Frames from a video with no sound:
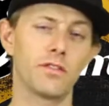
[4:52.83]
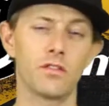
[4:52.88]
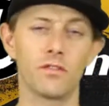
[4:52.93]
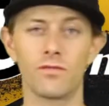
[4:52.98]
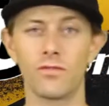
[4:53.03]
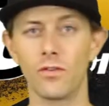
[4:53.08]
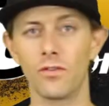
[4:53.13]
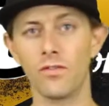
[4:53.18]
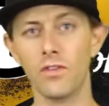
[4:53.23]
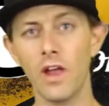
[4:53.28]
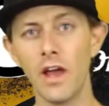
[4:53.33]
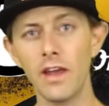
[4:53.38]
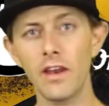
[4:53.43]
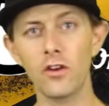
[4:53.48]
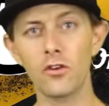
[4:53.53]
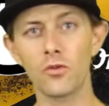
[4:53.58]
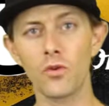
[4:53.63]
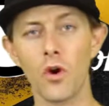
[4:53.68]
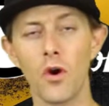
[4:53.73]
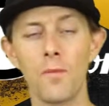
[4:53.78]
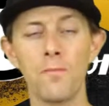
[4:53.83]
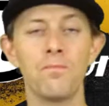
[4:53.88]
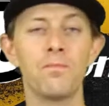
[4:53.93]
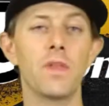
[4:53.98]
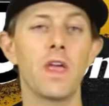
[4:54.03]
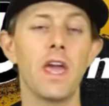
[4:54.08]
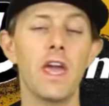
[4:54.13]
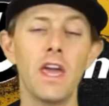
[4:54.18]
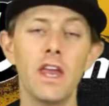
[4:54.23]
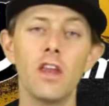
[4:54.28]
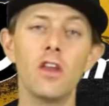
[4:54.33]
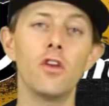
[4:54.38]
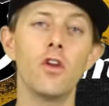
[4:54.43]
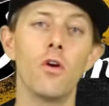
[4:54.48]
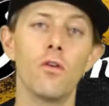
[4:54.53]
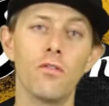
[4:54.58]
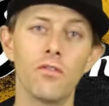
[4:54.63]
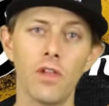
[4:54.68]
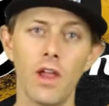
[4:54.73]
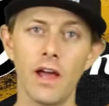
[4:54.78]
for flying a drone in a
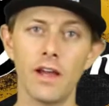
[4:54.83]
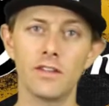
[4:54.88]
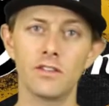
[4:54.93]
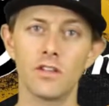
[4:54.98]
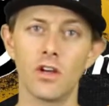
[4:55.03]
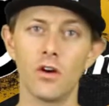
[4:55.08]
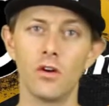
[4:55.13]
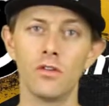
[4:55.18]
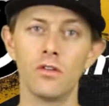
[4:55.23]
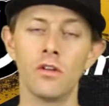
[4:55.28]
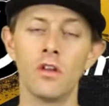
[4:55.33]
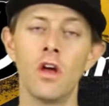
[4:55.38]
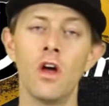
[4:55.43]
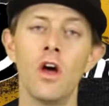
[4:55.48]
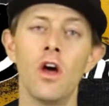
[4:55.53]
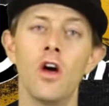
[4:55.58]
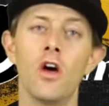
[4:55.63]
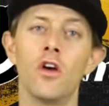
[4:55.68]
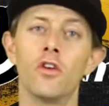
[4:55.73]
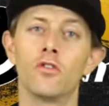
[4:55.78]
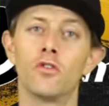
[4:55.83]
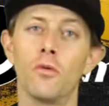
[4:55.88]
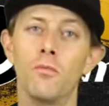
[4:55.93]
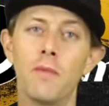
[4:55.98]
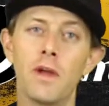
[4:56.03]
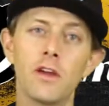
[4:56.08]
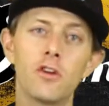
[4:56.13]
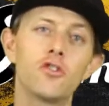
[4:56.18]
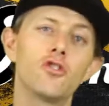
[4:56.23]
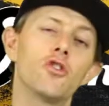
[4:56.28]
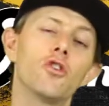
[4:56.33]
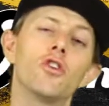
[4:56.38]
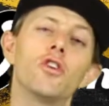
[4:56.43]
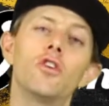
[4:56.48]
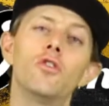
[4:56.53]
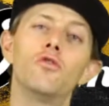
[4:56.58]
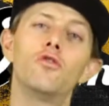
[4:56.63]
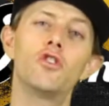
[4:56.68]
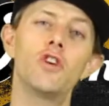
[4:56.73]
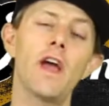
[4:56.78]
no-fly zone, so make sure you
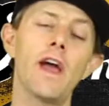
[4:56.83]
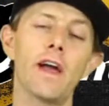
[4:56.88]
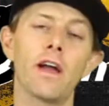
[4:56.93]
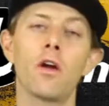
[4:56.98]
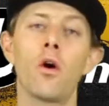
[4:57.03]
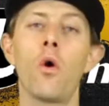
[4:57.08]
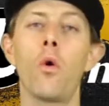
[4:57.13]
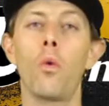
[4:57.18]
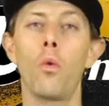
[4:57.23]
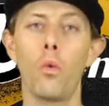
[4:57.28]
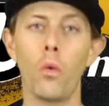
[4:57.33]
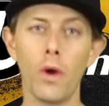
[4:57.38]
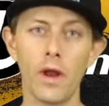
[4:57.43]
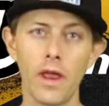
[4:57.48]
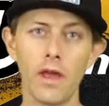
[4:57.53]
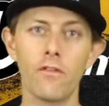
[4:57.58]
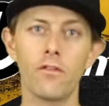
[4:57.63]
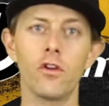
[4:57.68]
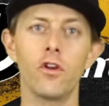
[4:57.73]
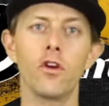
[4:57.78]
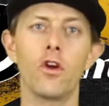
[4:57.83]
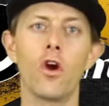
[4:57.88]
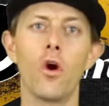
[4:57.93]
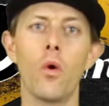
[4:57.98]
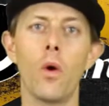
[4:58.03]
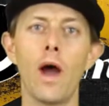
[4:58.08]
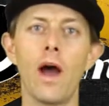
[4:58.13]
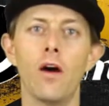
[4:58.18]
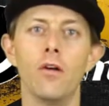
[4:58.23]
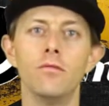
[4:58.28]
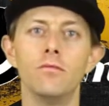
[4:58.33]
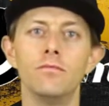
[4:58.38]
check whenever you go out.